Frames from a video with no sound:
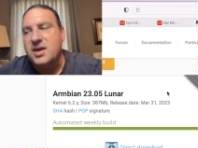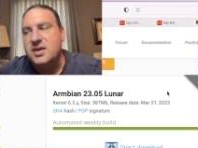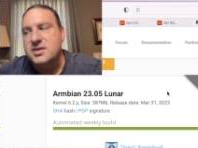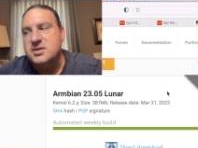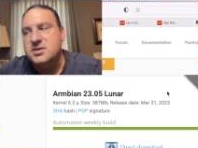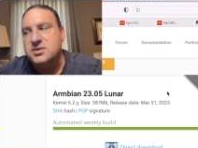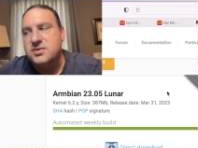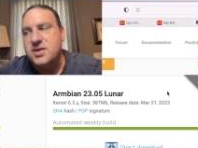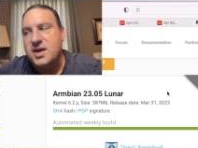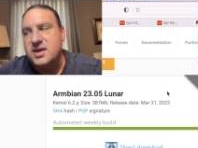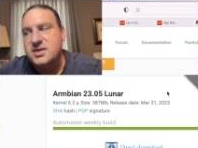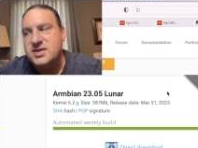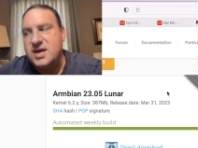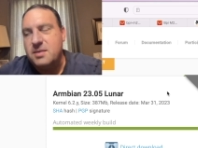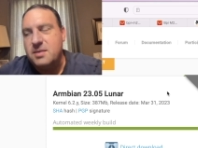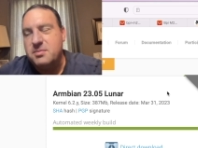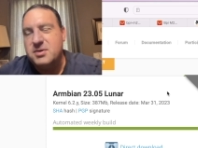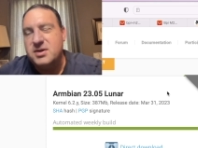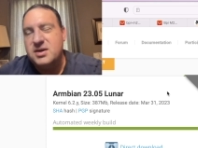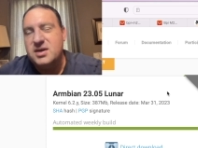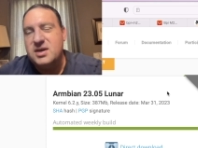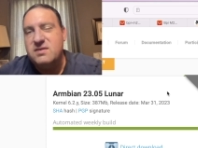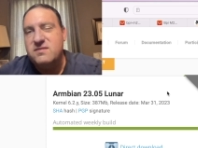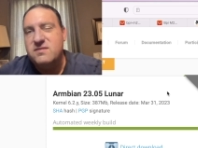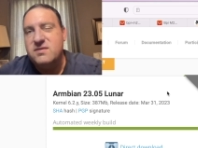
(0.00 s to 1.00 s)
and so that's
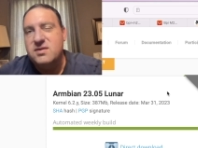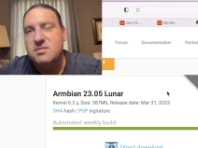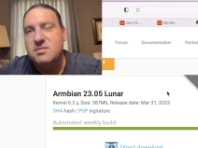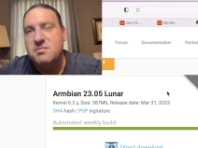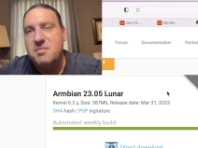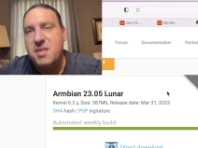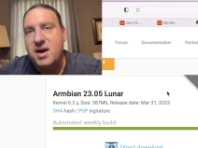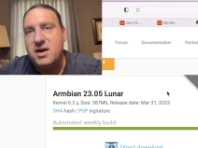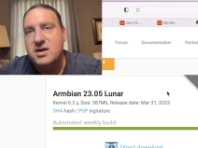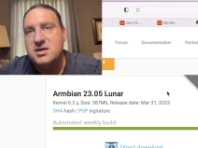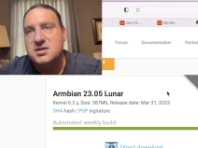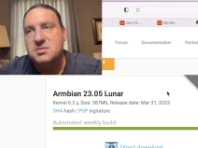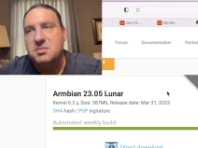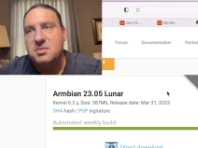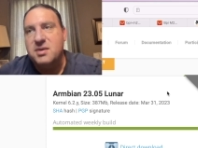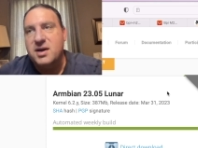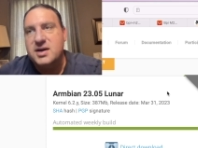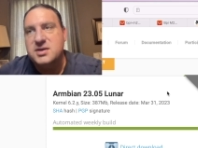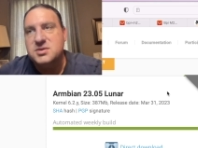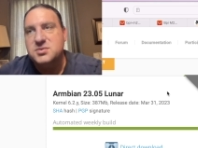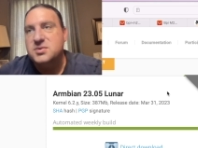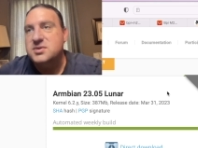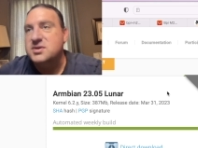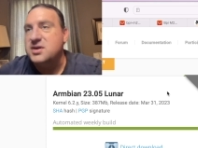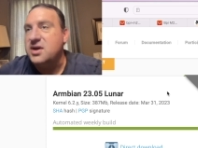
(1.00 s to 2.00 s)
happened even in power
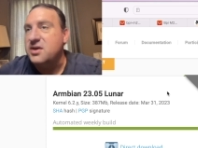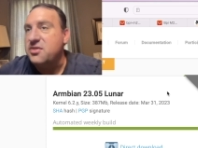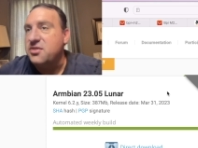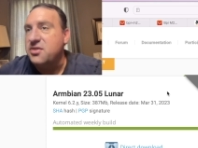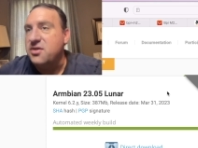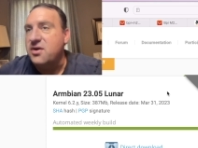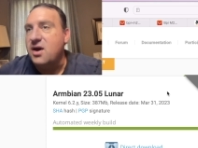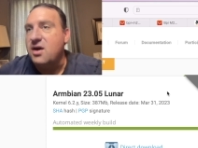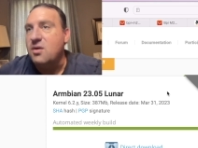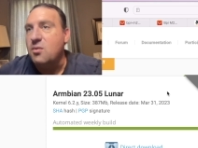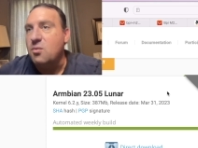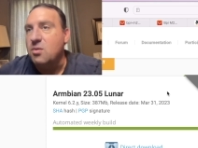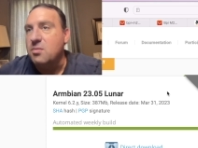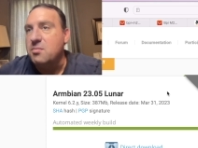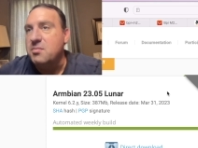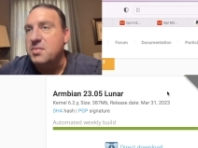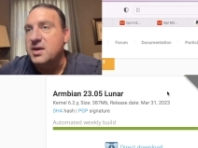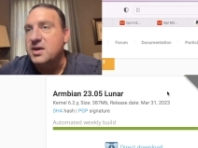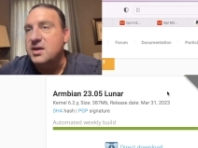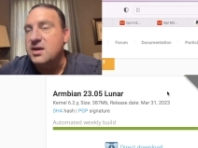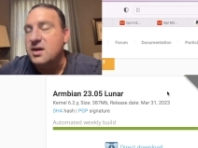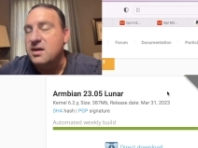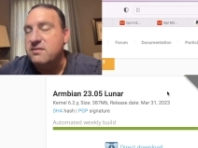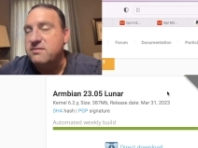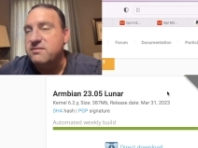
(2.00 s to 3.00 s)
supplies which I thought were big
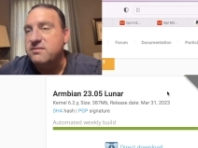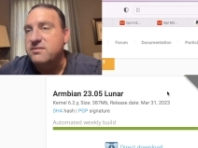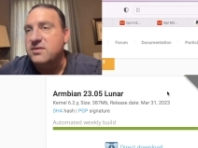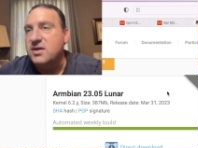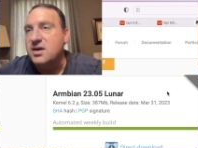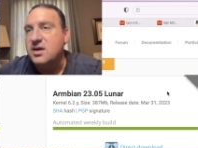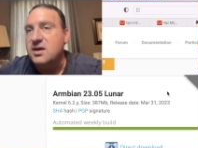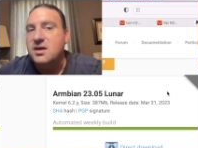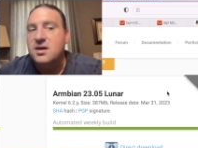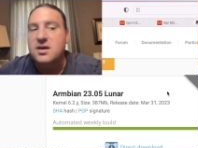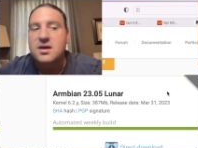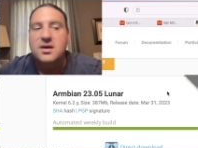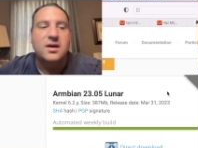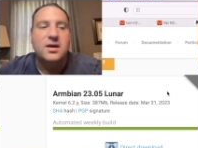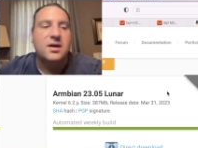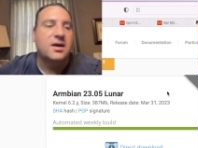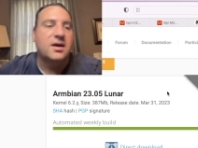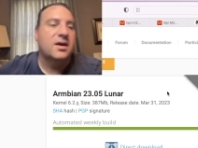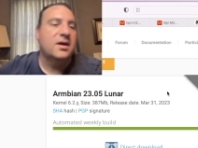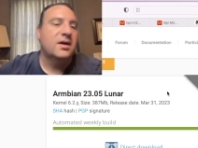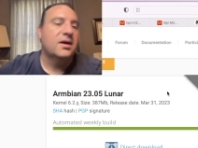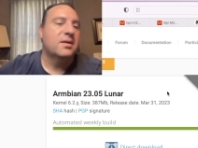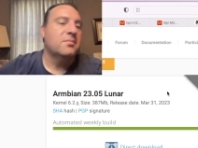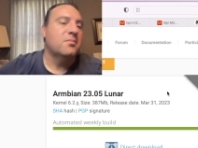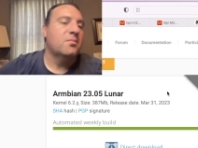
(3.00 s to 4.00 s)
enough.
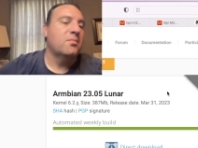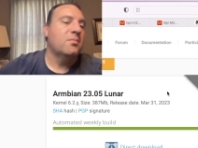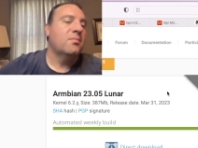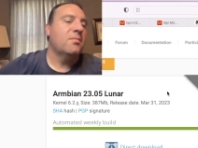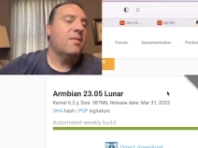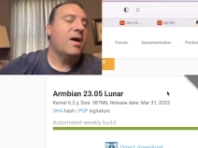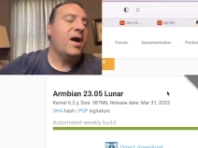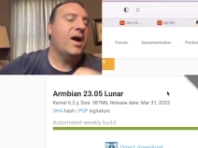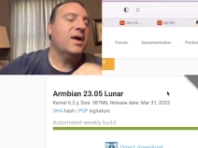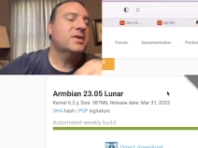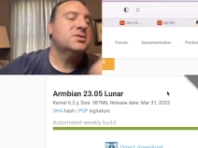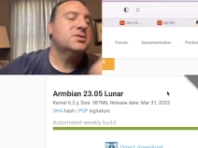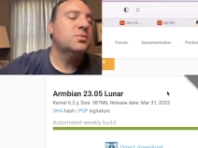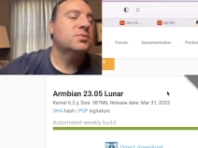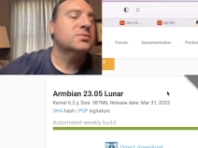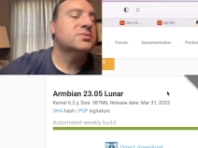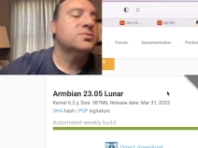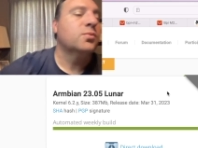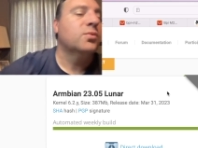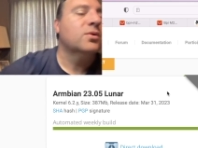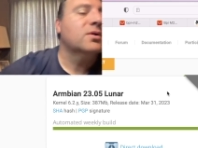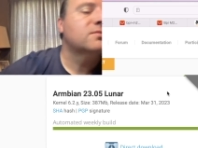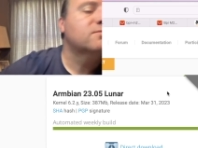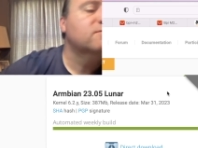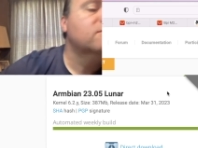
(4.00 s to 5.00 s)
Um, actually, what's worked